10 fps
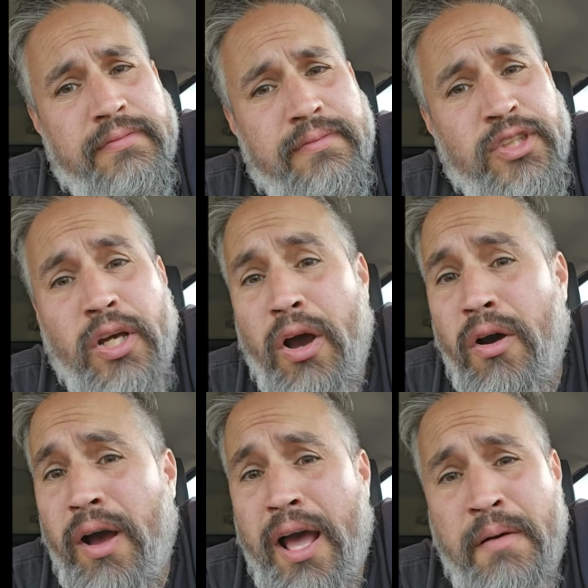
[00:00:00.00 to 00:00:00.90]

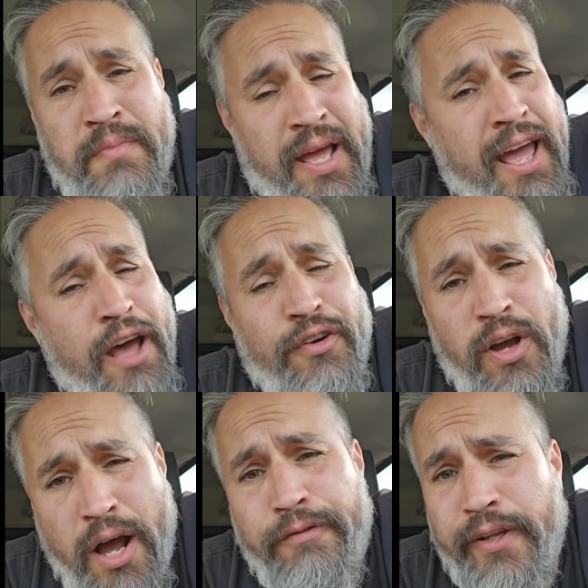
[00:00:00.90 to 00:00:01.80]
So I have a
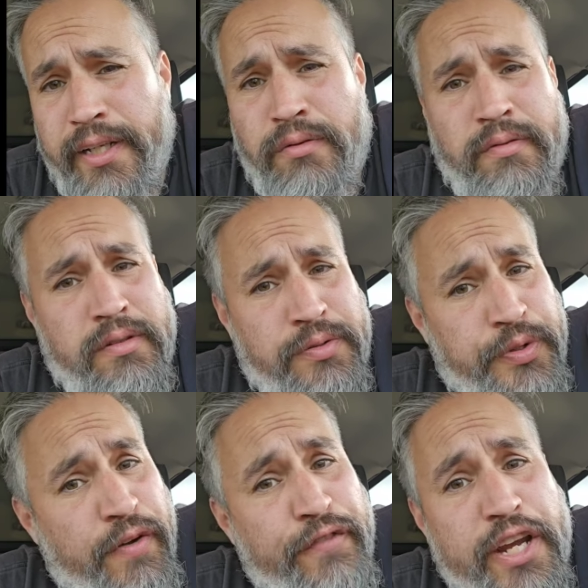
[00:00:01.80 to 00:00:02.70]
conflict
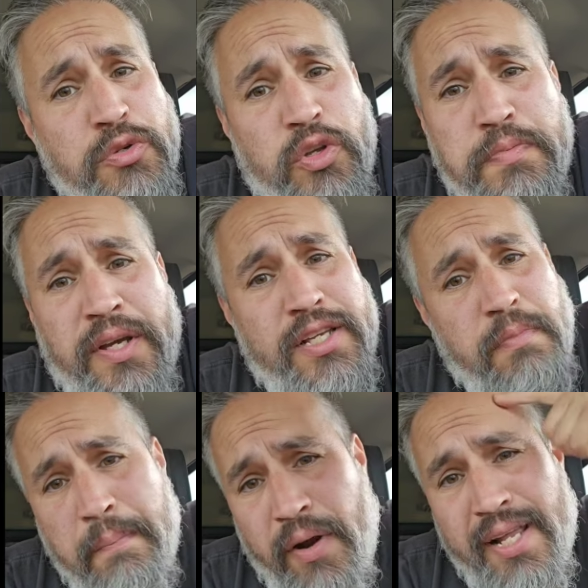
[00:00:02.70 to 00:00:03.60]
doing visuals because
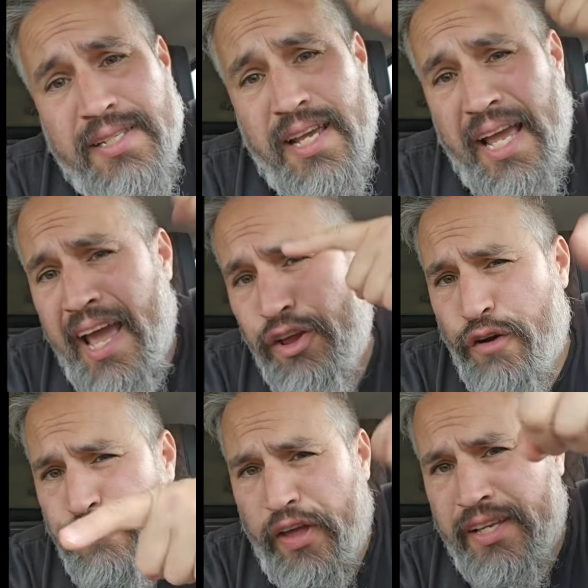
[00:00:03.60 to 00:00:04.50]
my brain's saying, hey, you're
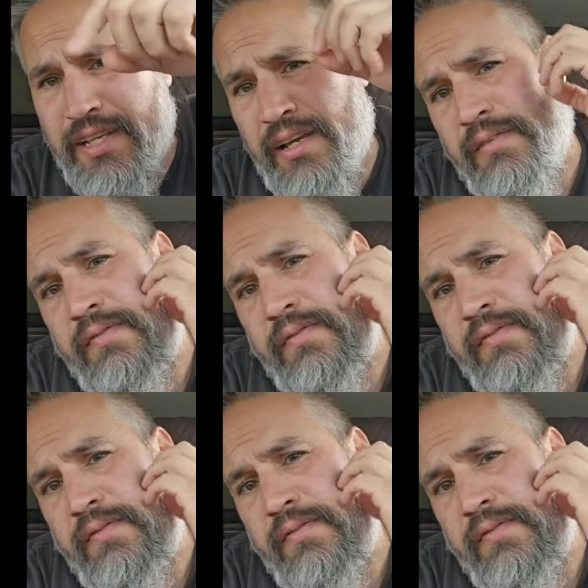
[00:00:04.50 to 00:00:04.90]
fixing.